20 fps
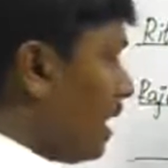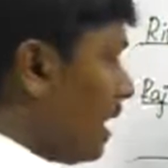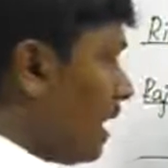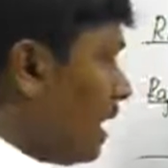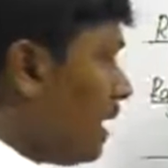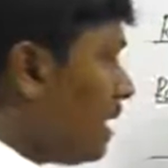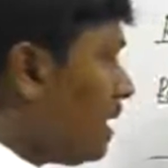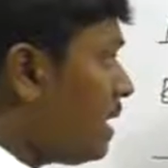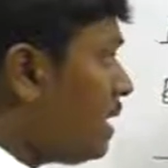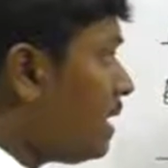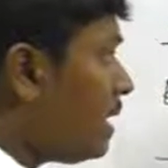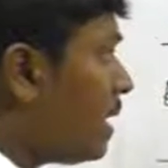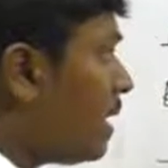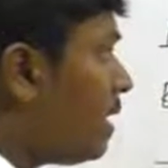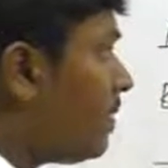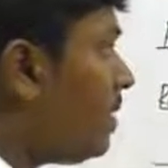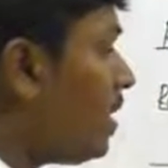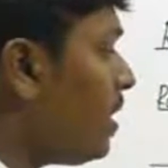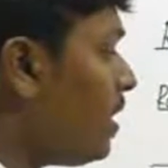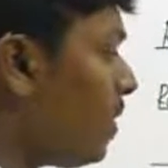And
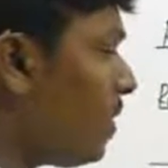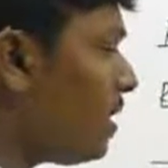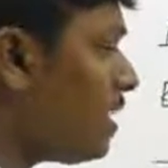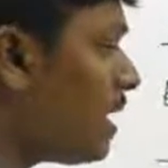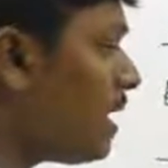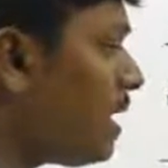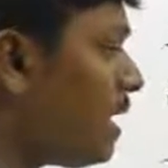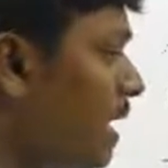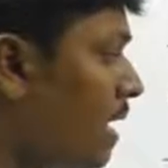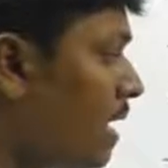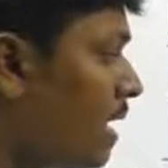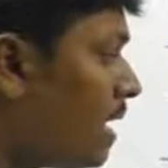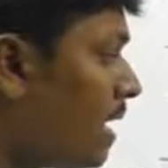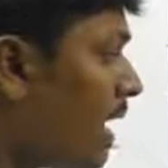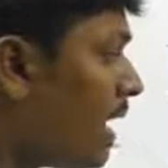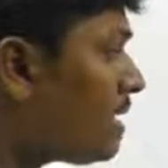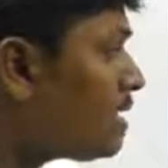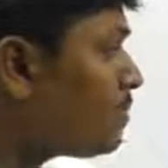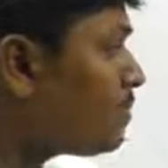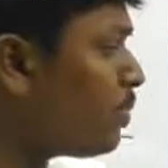we know that
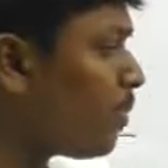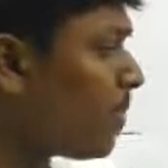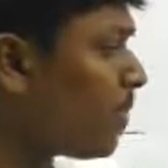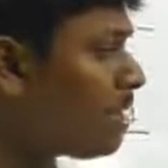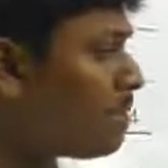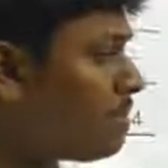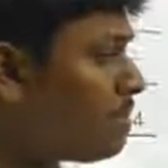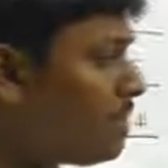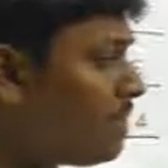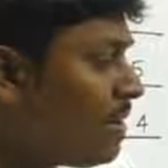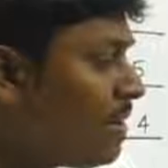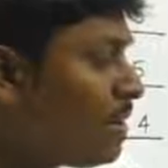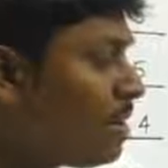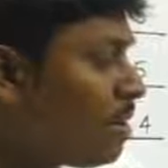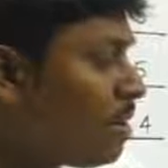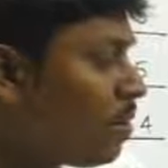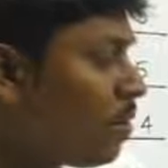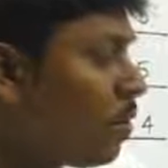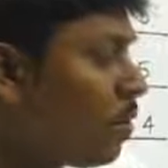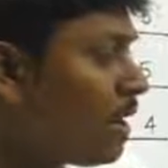last point, between
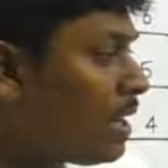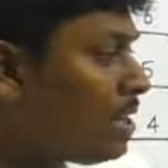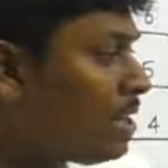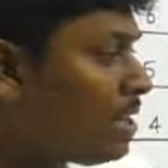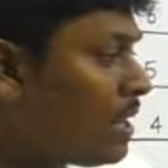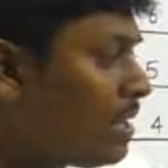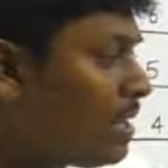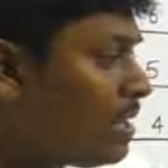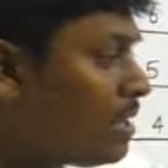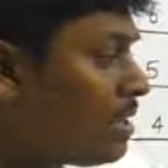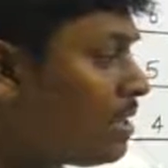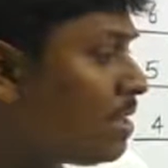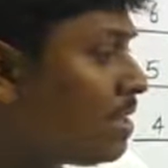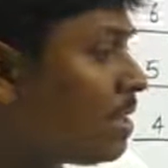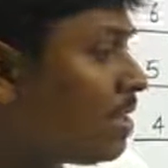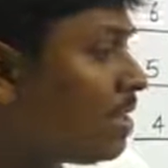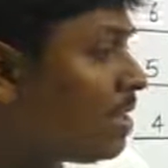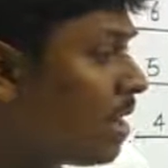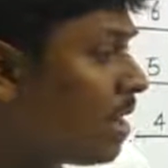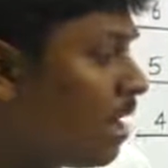Rohit and
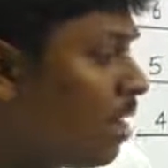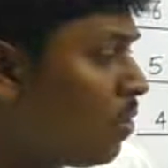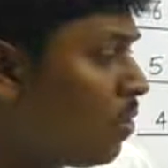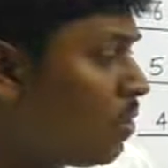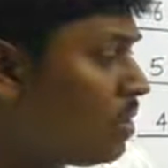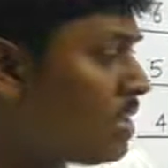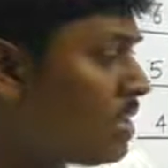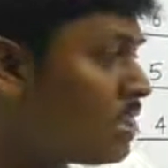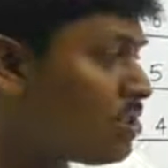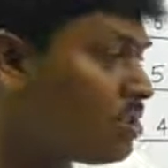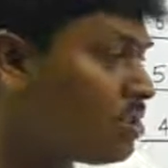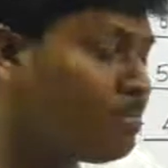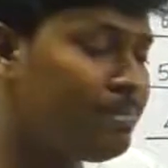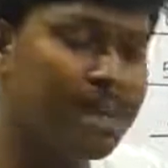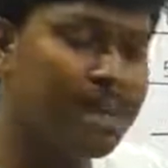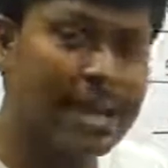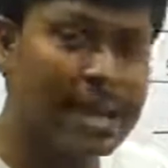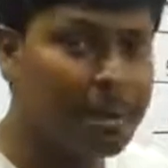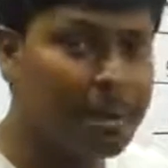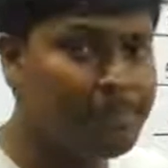Rahul, there should
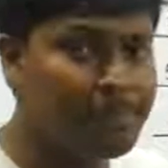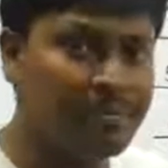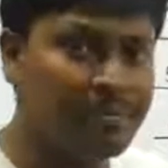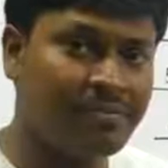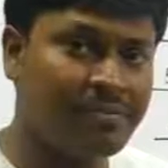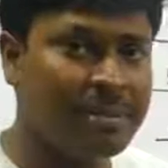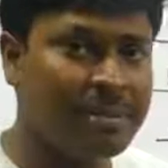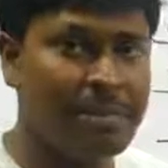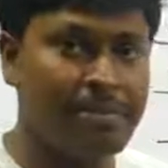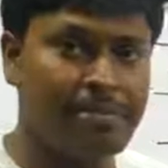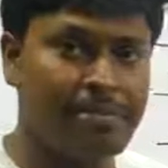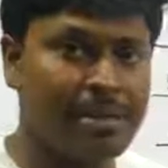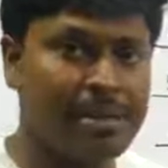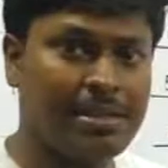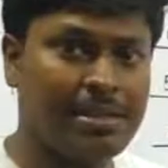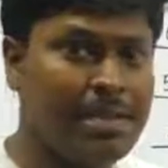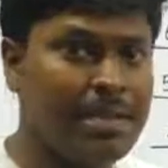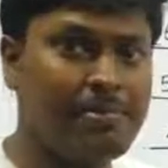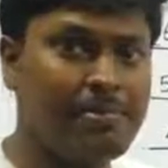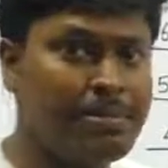be a gap of 3
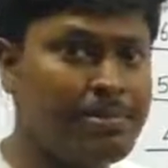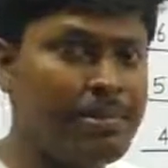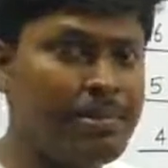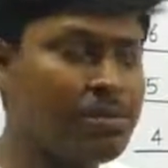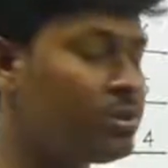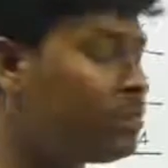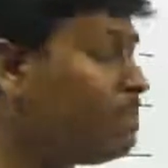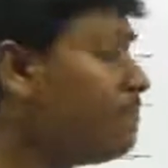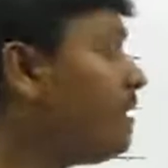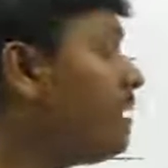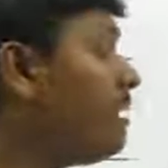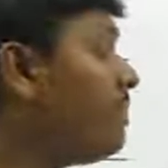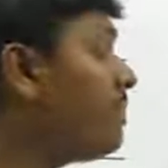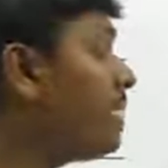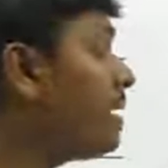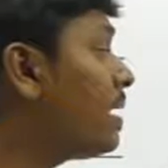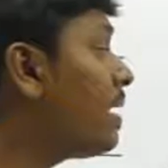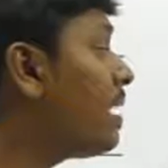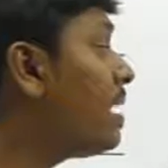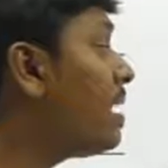people should be
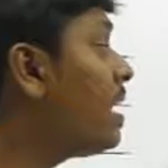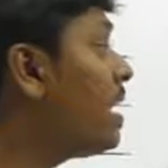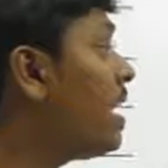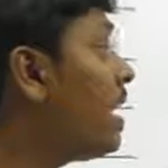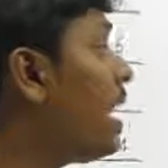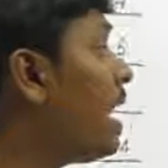living, right?